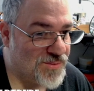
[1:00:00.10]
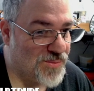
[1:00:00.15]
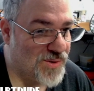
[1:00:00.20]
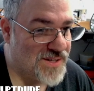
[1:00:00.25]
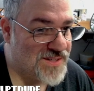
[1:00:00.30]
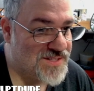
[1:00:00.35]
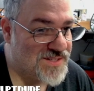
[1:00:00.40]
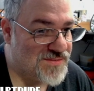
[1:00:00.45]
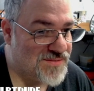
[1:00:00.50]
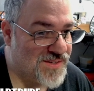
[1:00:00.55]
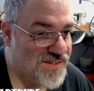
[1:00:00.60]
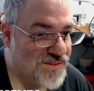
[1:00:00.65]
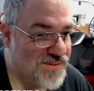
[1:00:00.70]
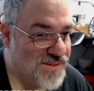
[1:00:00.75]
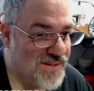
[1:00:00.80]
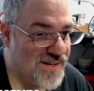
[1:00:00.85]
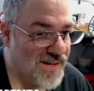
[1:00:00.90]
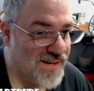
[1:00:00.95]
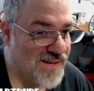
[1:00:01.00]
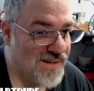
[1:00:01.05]
watch the
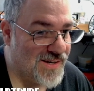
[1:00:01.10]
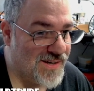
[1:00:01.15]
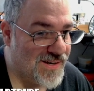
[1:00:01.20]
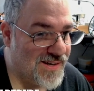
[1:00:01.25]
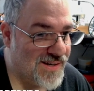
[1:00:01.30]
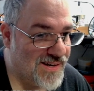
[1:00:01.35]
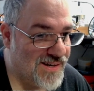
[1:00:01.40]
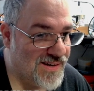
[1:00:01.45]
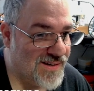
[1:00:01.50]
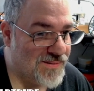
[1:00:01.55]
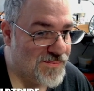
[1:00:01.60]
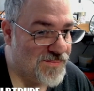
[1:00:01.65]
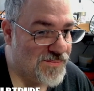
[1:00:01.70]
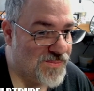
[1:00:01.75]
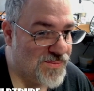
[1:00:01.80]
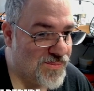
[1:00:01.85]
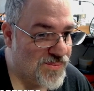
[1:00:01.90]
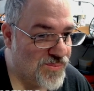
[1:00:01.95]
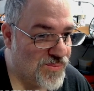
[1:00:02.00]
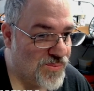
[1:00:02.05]
VOD. I
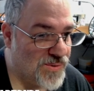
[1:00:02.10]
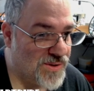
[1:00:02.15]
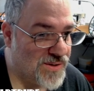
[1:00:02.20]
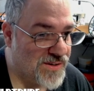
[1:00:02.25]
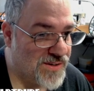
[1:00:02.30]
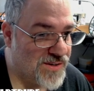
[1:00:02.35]
want